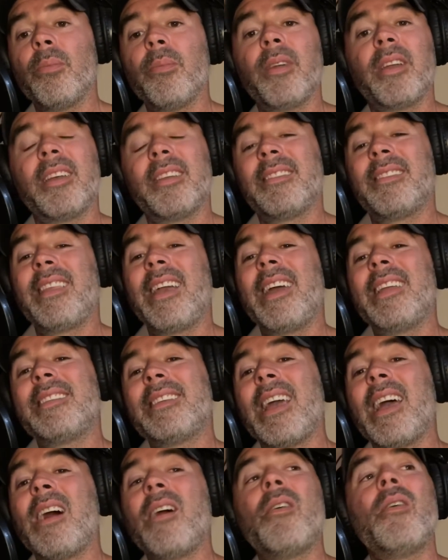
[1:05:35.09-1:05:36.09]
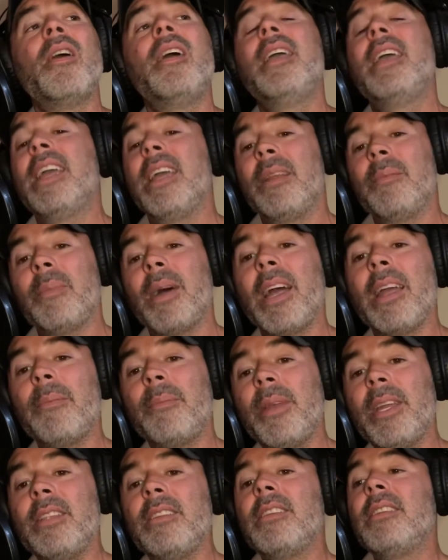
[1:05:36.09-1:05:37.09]
Because that's how, in my
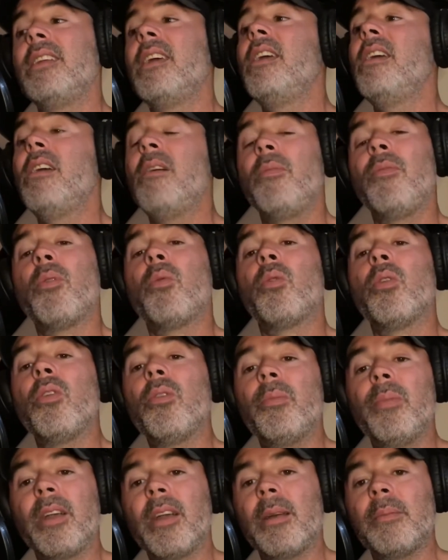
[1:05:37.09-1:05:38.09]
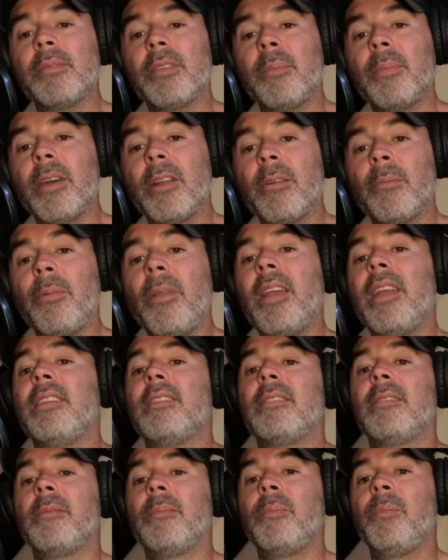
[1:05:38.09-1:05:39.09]
opinion, the world becomes a better place.